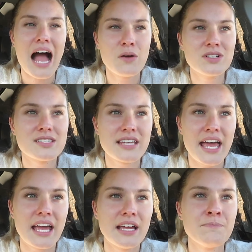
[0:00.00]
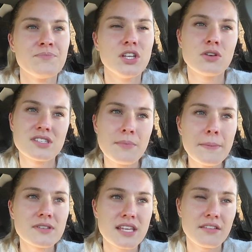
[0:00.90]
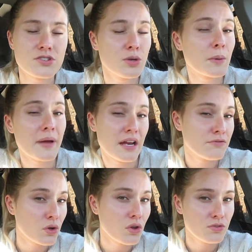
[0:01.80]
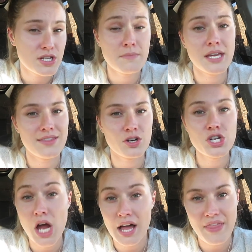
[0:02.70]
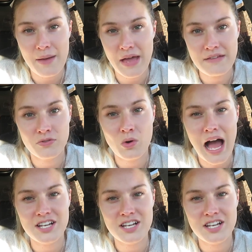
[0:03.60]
I would say, you know, some people say they're super painful. To me, they're not that painful.